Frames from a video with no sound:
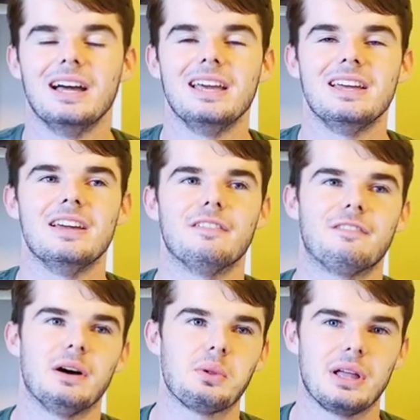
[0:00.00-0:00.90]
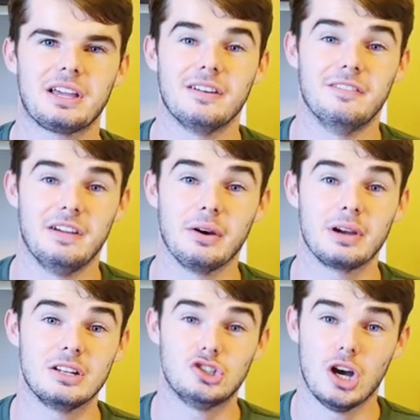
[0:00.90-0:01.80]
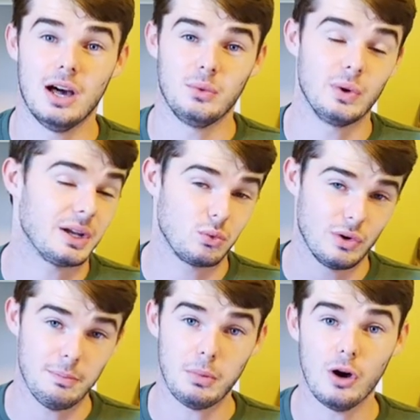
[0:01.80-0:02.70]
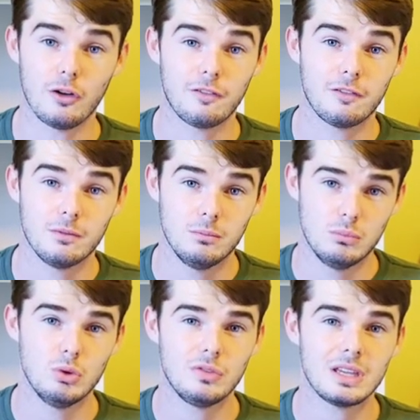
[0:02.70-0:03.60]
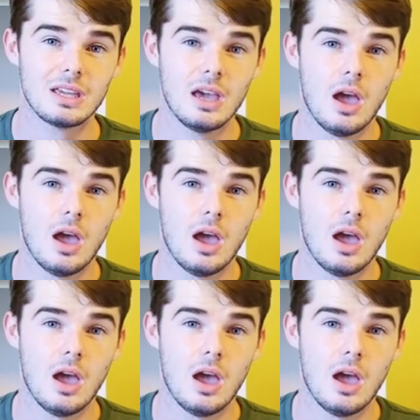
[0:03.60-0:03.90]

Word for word: It, it felt like a very John Wick ripoff movie